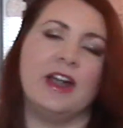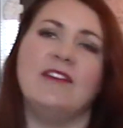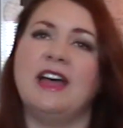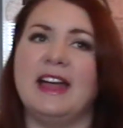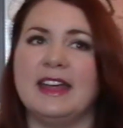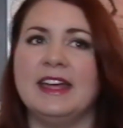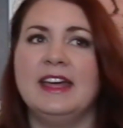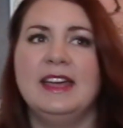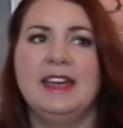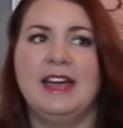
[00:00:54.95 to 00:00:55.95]
I've
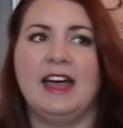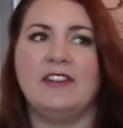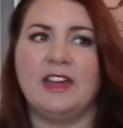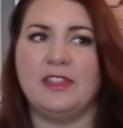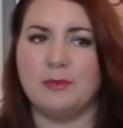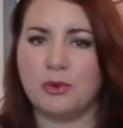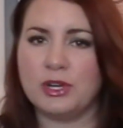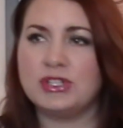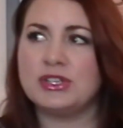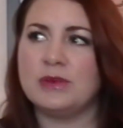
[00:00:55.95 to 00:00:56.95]
had the
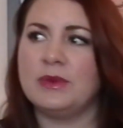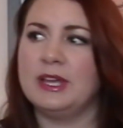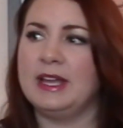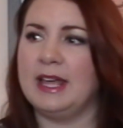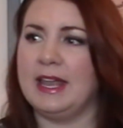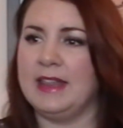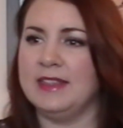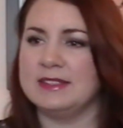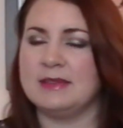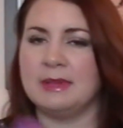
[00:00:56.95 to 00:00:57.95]
moisture one, and
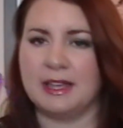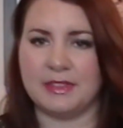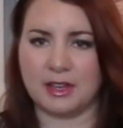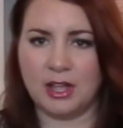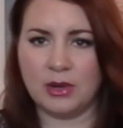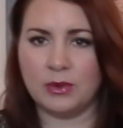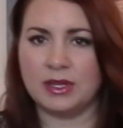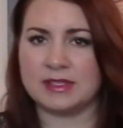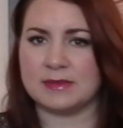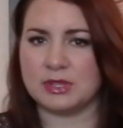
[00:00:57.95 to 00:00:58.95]
this time I got the color one
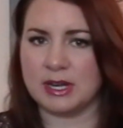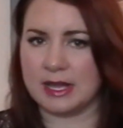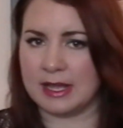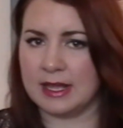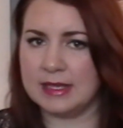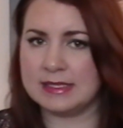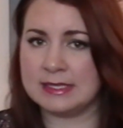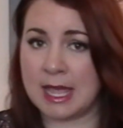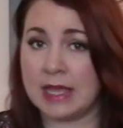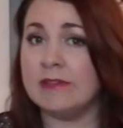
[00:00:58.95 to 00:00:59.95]
because I'm trying to
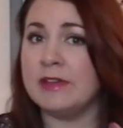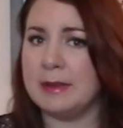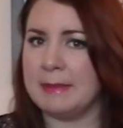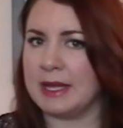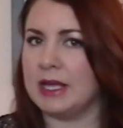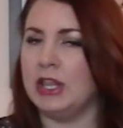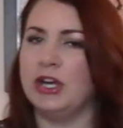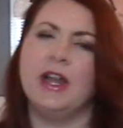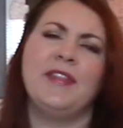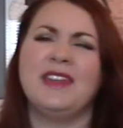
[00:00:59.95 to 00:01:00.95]
save my
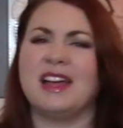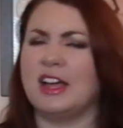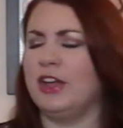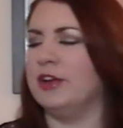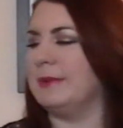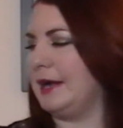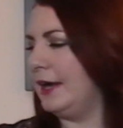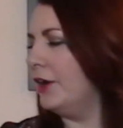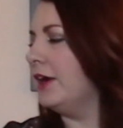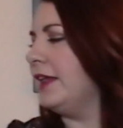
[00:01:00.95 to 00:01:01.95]
color. Not that I color my
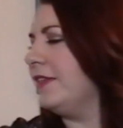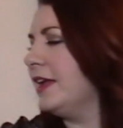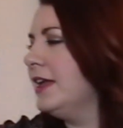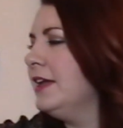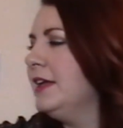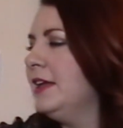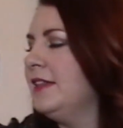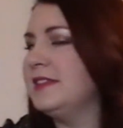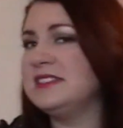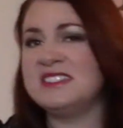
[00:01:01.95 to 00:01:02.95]
hair or anything.
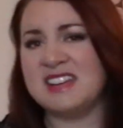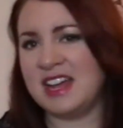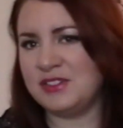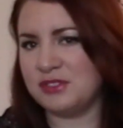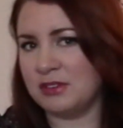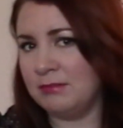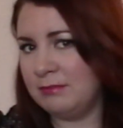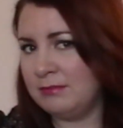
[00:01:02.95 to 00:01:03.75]
This is natural.